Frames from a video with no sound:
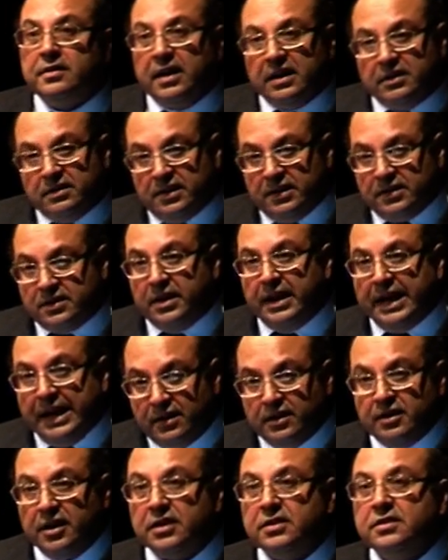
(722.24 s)
and this
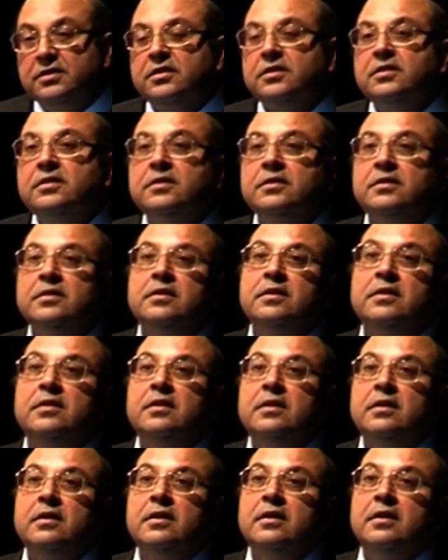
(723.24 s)
great judge
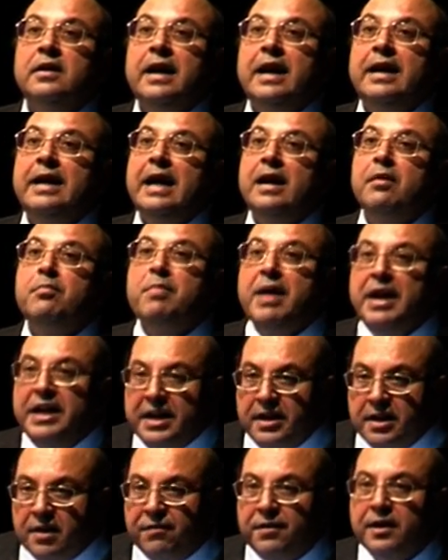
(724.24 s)
had had many
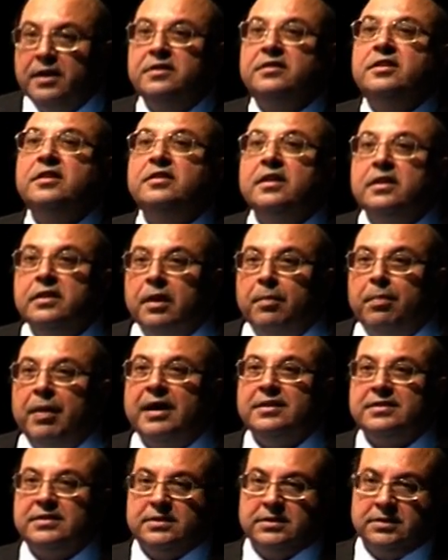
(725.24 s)
differences in the
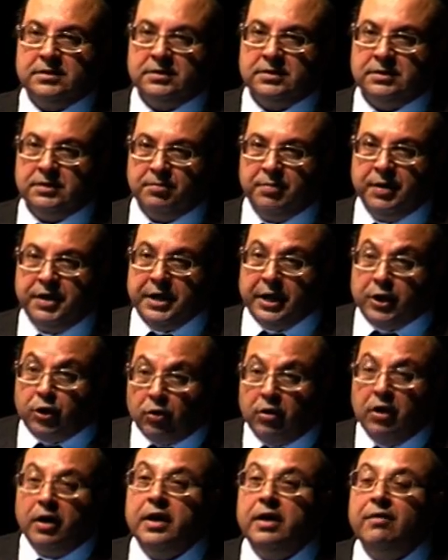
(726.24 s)
past,
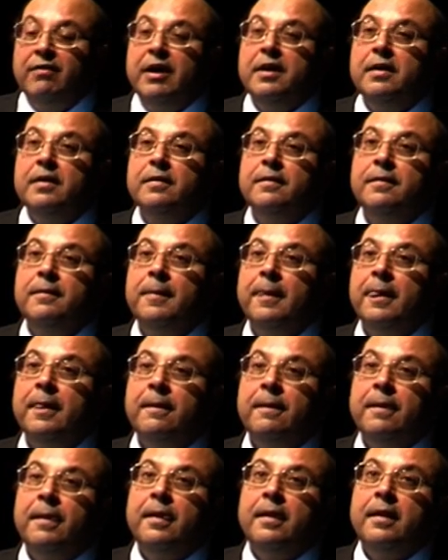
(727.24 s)
particularly when
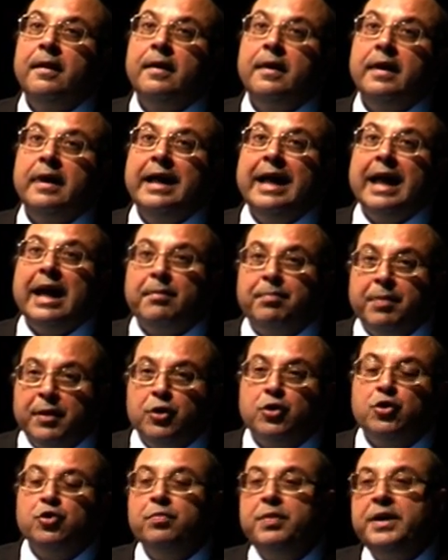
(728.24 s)
he
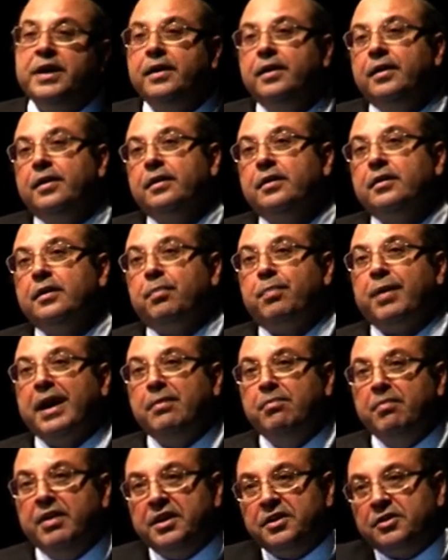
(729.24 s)
happened to be the
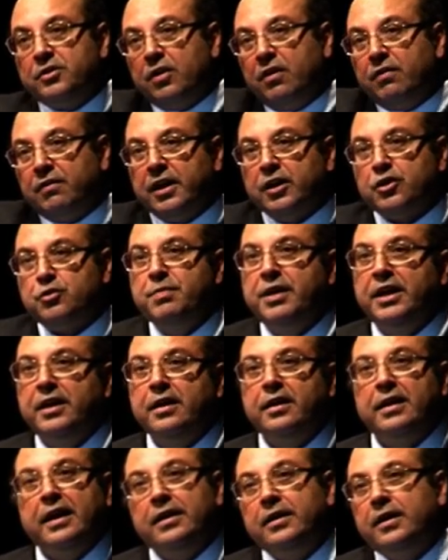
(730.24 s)
Prime Minister of Kashmir
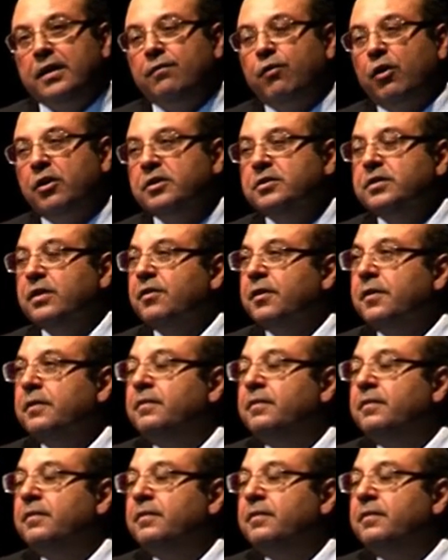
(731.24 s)
in 1947.